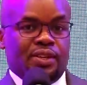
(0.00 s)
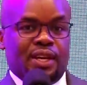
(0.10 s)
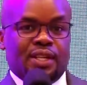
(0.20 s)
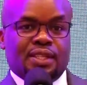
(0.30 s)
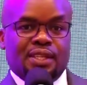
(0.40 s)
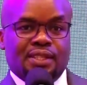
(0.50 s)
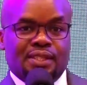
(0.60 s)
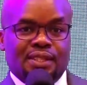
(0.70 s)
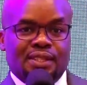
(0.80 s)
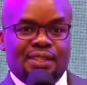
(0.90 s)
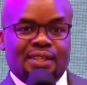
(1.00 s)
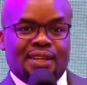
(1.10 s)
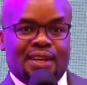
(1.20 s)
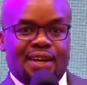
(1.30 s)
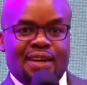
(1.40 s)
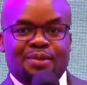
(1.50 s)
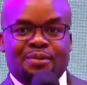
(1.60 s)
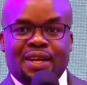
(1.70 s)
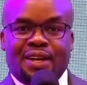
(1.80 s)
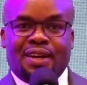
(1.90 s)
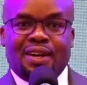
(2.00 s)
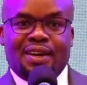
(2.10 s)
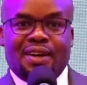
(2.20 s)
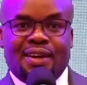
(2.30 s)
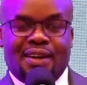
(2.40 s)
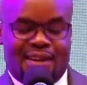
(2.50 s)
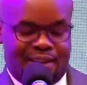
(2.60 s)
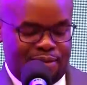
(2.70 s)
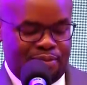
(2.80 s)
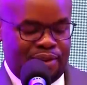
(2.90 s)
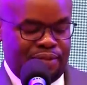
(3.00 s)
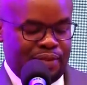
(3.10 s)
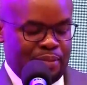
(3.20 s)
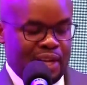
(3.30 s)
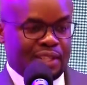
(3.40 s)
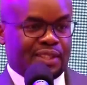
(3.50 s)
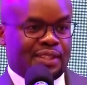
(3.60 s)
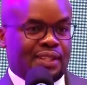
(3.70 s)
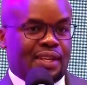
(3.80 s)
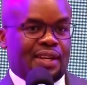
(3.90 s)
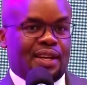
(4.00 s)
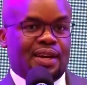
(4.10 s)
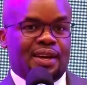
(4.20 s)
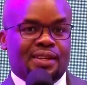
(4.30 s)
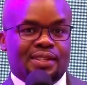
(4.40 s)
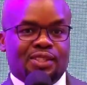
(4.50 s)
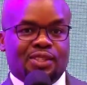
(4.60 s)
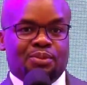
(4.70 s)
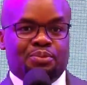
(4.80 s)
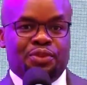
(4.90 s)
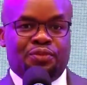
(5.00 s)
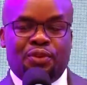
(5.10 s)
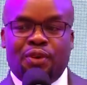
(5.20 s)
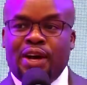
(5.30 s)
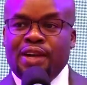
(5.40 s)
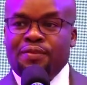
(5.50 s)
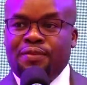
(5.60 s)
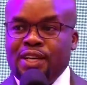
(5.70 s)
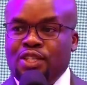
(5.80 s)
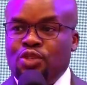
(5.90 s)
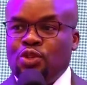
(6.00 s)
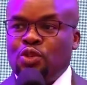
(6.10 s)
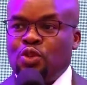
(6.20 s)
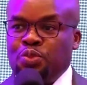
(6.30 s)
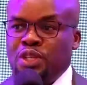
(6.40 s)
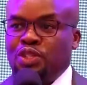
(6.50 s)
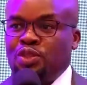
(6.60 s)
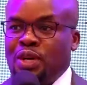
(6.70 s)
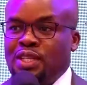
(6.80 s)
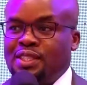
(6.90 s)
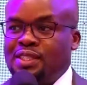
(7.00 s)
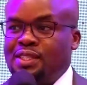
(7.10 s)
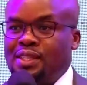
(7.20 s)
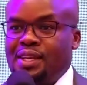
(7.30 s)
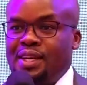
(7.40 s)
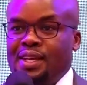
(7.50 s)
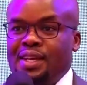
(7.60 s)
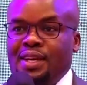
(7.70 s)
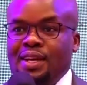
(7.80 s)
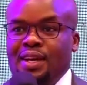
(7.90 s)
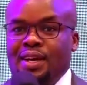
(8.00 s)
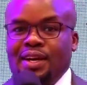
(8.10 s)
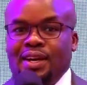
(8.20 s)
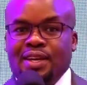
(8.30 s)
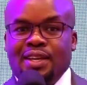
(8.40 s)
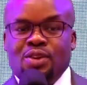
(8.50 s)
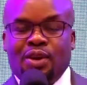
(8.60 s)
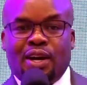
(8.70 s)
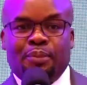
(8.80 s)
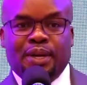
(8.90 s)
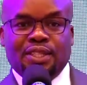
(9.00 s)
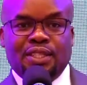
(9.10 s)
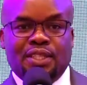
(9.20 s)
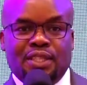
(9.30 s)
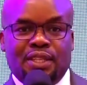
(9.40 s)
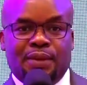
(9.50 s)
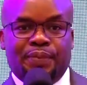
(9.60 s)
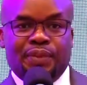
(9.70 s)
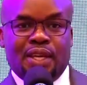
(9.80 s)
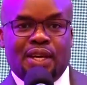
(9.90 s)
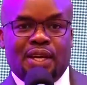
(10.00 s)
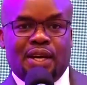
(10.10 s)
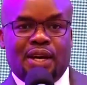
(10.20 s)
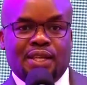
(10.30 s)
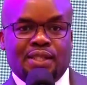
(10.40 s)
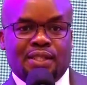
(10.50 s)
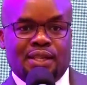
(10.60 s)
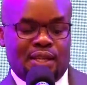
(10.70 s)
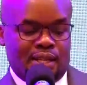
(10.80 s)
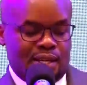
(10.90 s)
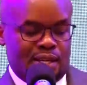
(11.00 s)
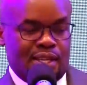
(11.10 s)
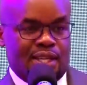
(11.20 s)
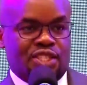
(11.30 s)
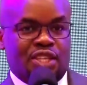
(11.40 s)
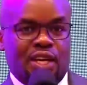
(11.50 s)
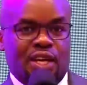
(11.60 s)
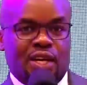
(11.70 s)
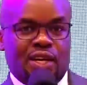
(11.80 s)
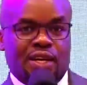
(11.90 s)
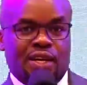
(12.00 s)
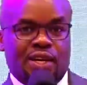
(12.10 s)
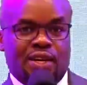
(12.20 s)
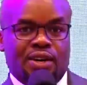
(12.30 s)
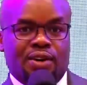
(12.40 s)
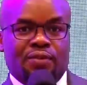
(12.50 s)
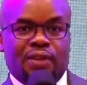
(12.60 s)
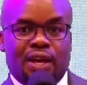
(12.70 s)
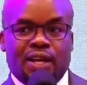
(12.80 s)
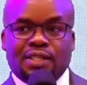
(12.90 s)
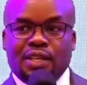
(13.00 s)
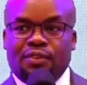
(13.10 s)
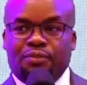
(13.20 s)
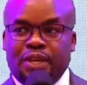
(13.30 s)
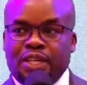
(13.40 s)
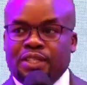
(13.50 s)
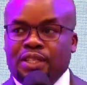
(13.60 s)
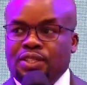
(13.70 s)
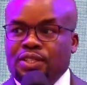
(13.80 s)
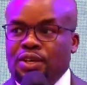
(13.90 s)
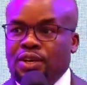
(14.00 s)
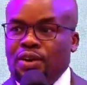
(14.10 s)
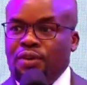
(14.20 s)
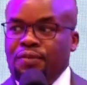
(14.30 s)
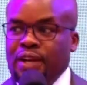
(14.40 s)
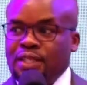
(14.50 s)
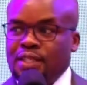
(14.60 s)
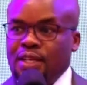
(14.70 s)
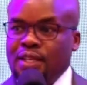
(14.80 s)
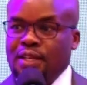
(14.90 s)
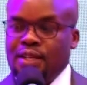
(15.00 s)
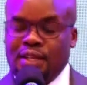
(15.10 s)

Your Excellency, I'll make brief remarks before I invite you to speak to us in your capacity as the chair of the Council of Ministers of REXA.